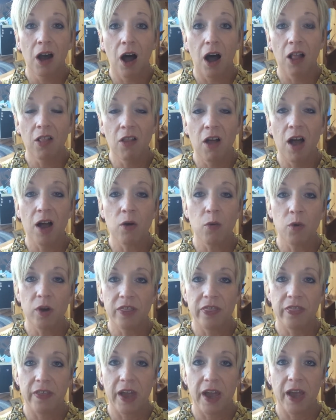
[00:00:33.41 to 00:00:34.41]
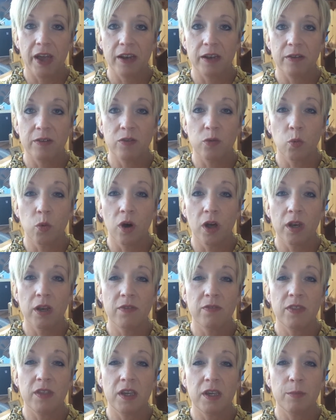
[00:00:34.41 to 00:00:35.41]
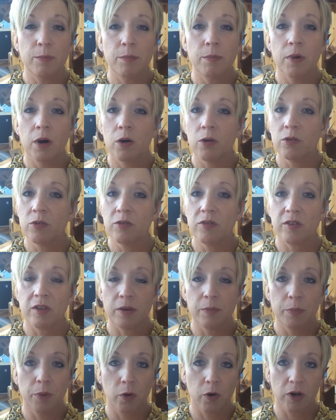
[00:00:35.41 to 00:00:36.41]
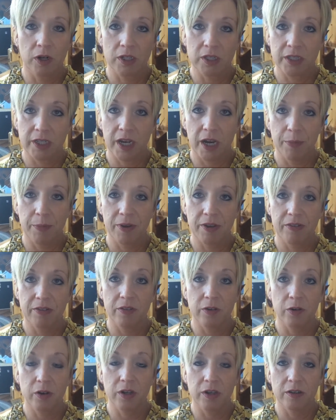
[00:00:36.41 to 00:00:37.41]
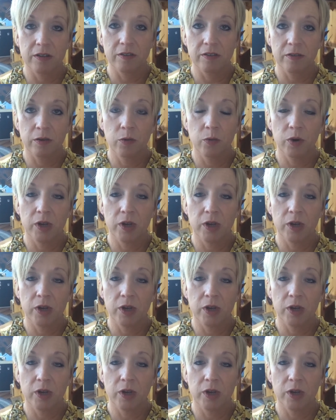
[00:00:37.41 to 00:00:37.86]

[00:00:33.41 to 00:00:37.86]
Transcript: Along with that is one of the most important topics there is